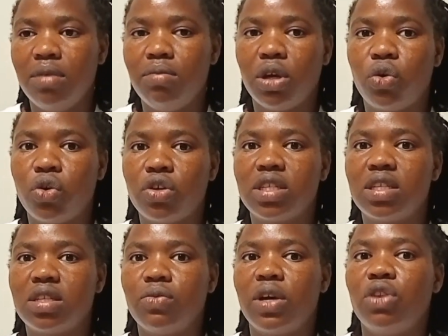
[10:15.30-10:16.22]

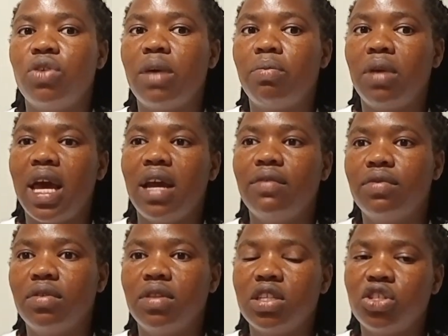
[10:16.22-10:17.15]
because when you are applying
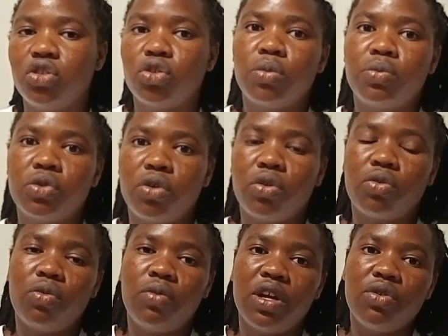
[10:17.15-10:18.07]
for these jobs
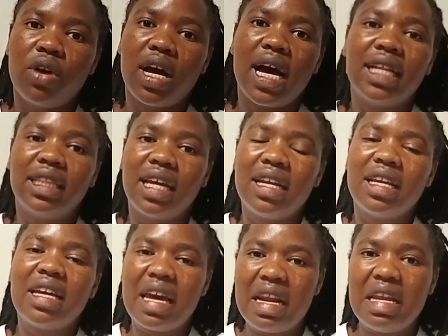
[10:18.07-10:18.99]
or when you are
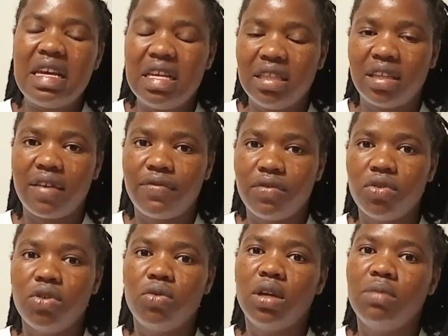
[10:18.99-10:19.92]
attending any interview,
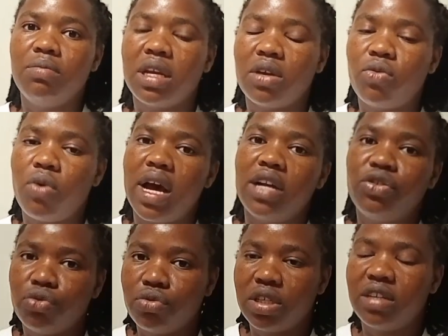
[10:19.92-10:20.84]
you will be
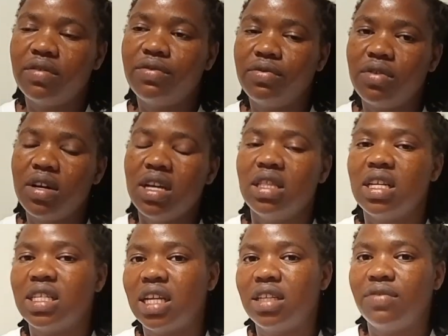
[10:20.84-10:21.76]
required to give
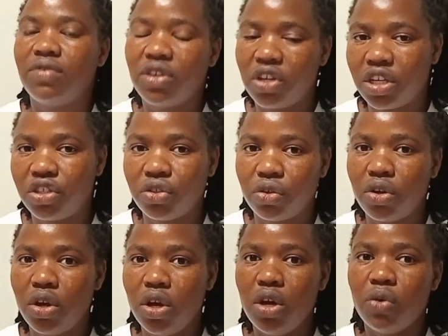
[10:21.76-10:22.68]
the certification,
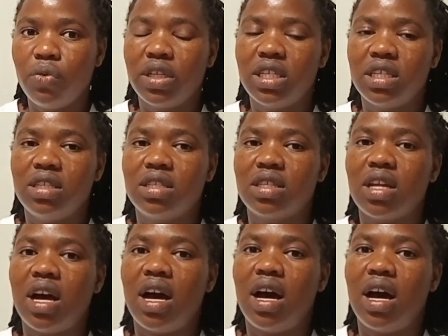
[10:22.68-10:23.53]
which is